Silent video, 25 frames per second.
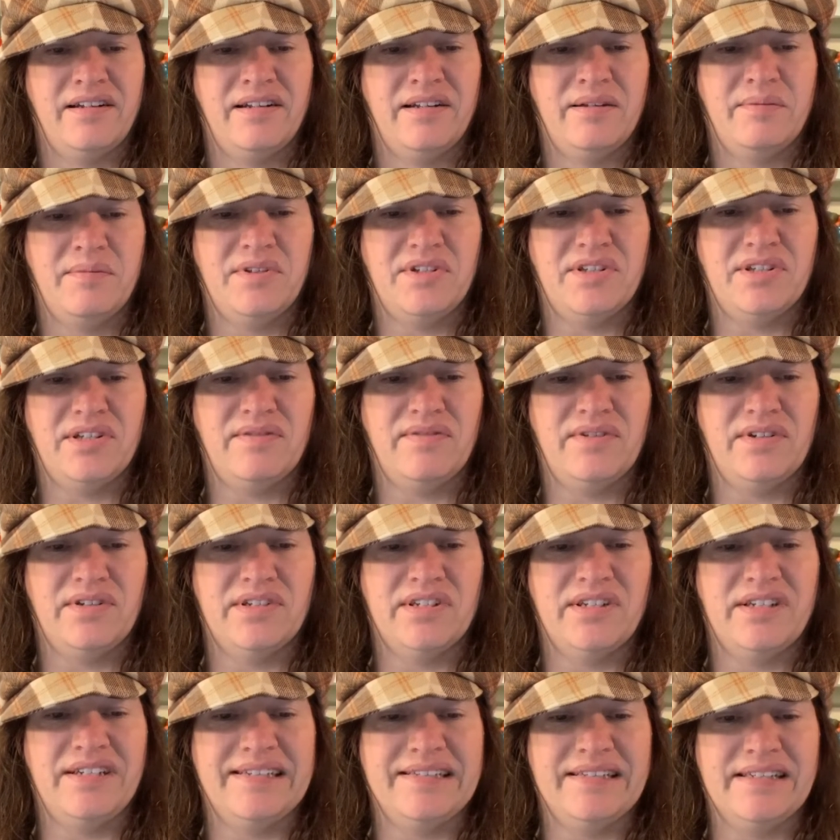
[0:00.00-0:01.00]
Let's see if there's
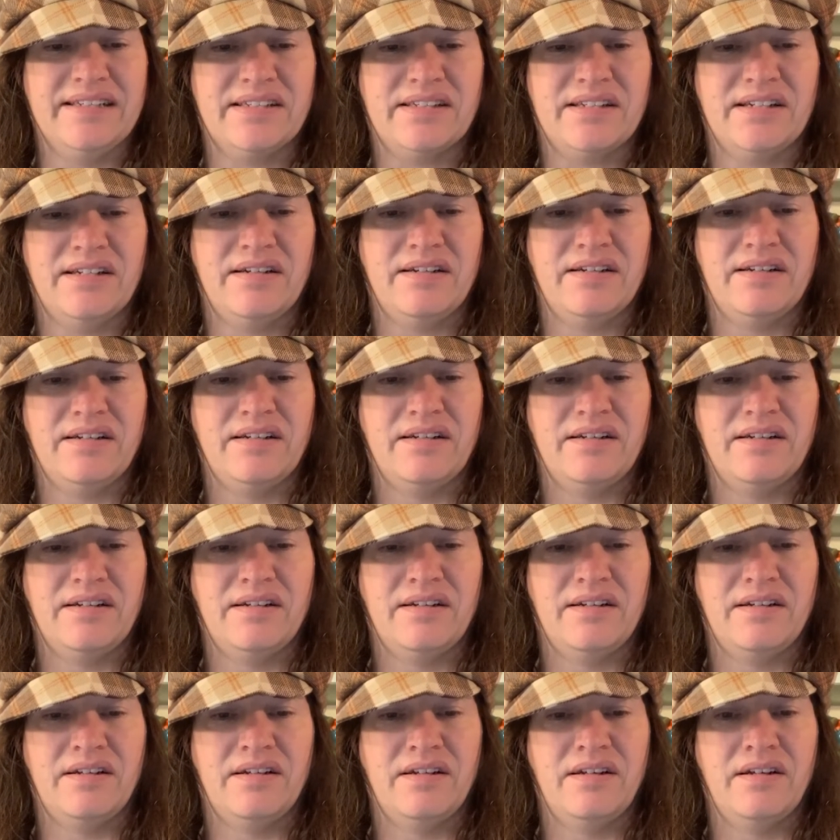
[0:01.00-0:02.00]
any listed.
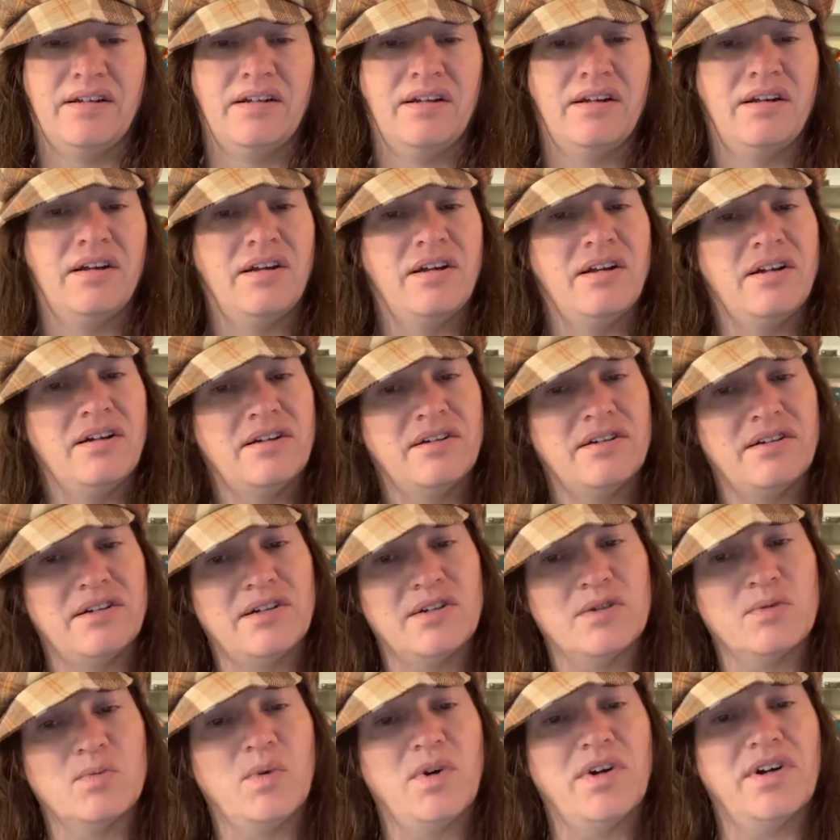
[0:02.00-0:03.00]

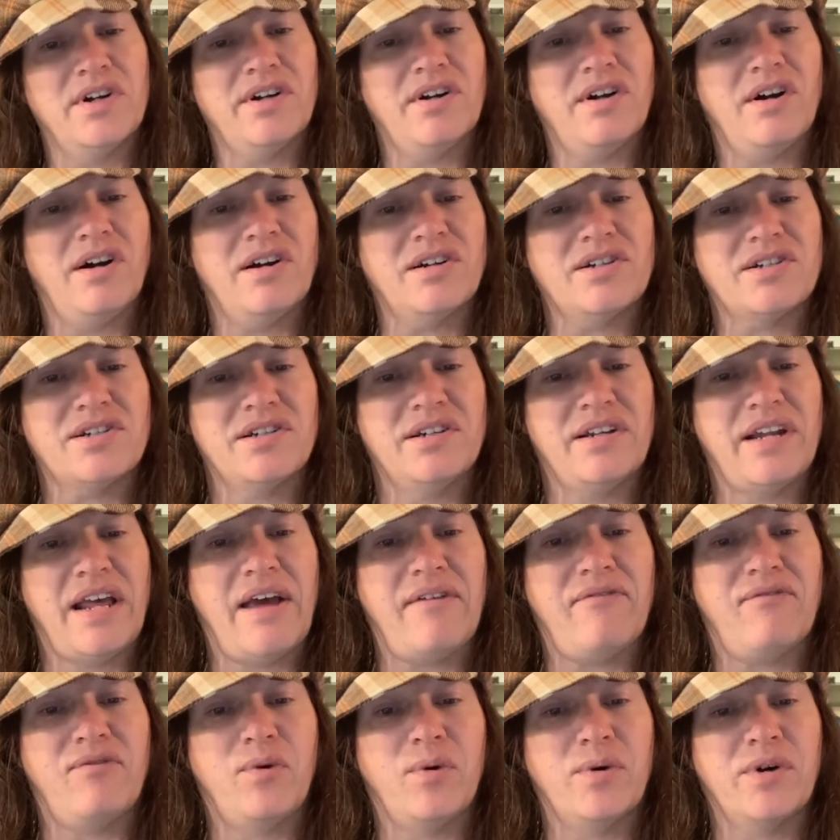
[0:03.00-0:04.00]
There's one at auction
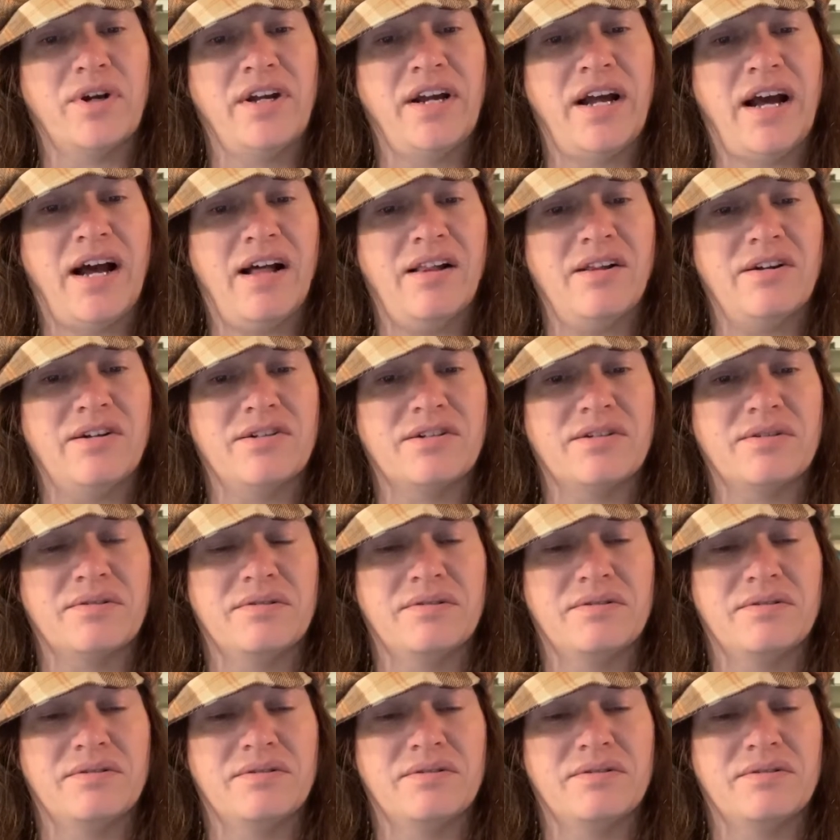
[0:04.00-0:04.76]
at $40.